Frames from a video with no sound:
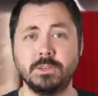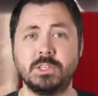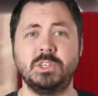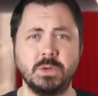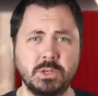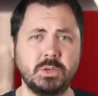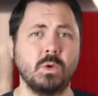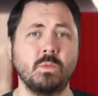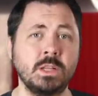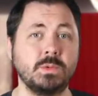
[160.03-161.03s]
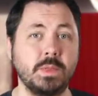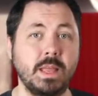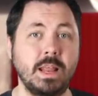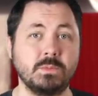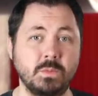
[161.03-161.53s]
Just doing short runs with
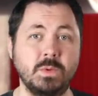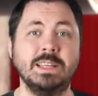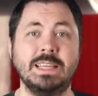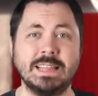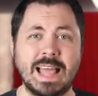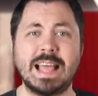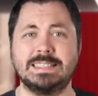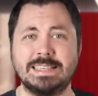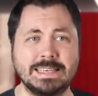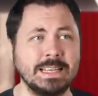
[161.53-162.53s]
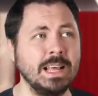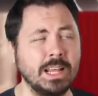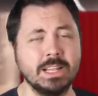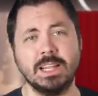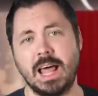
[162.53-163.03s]
it has really lasted
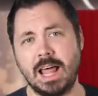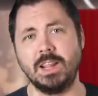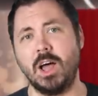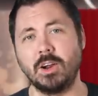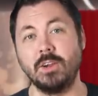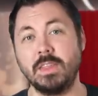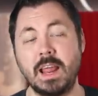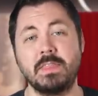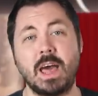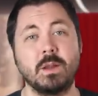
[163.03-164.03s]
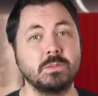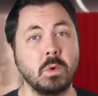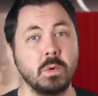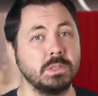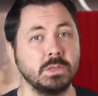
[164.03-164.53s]
a lot longer than I thought it was going